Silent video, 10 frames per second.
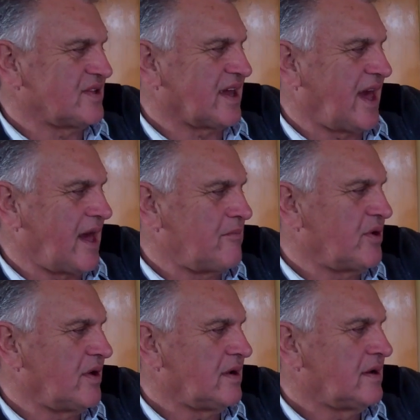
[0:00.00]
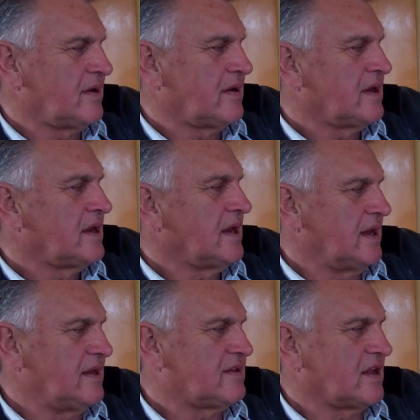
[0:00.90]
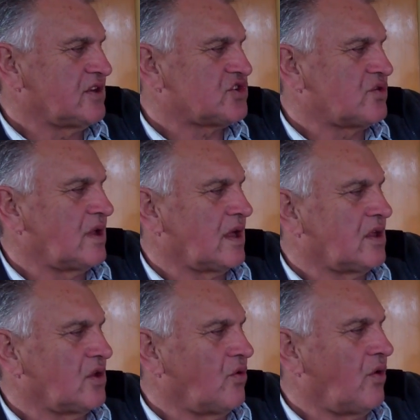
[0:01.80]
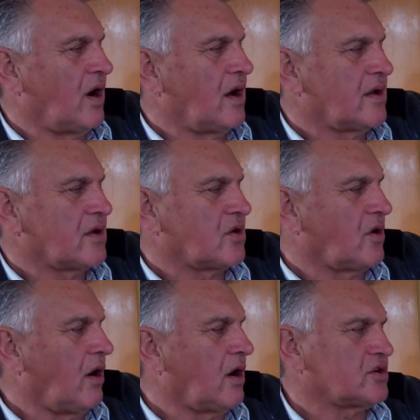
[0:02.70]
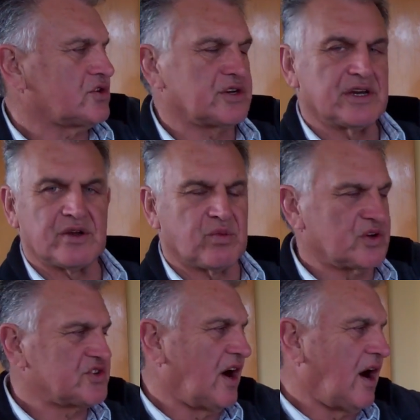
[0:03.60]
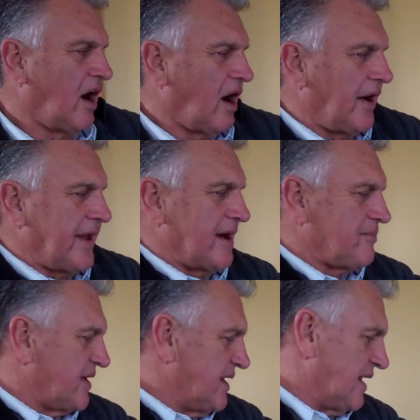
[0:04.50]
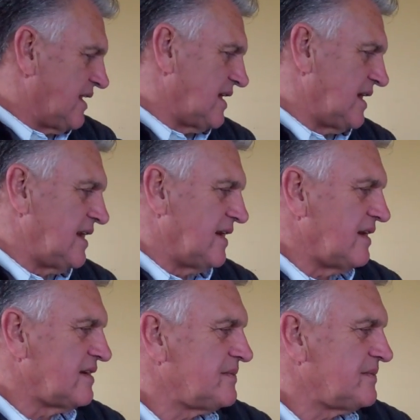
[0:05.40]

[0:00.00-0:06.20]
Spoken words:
the cab. Ethan stood at the door. Gosh, it was high up in here.